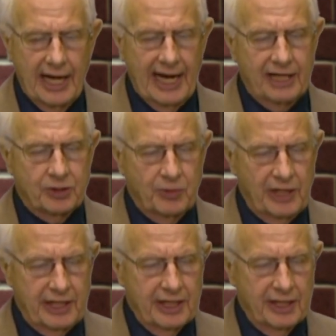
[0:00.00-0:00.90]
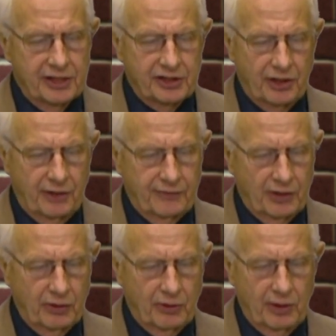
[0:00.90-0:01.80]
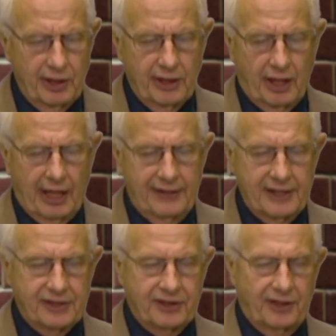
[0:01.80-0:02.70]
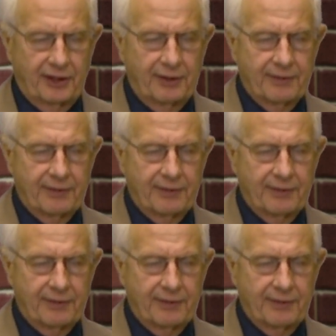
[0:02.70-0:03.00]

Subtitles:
as we serve the Lord on this earth.